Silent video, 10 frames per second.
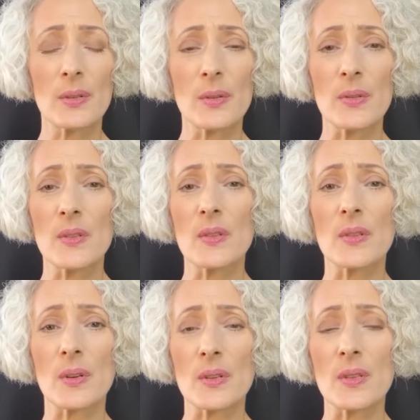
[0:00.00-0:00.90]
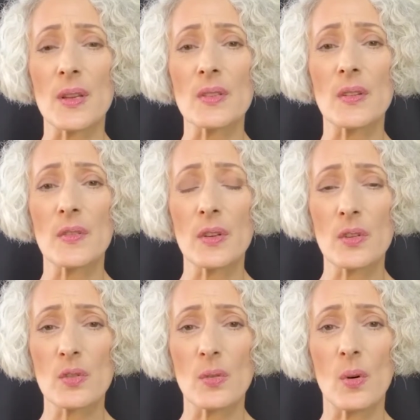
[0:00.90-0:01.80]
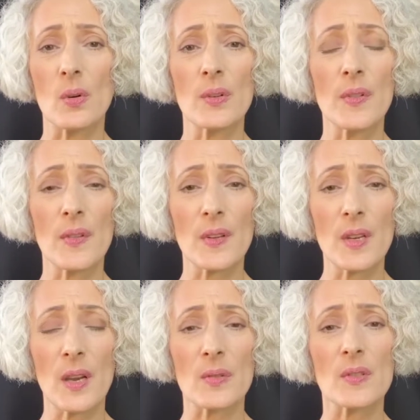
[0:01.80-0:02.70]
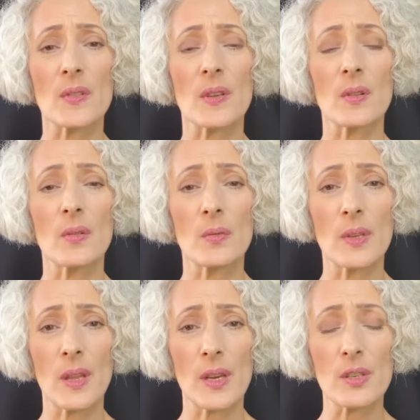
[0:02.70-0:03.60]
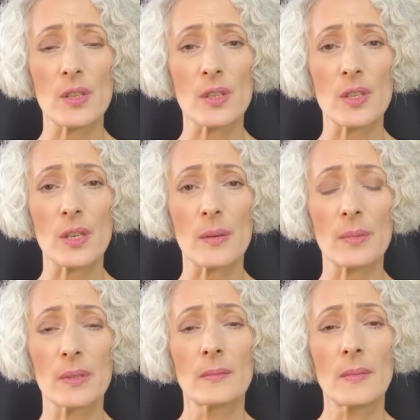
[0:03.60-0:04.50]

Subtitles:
loses their sense of control in the counseling relationship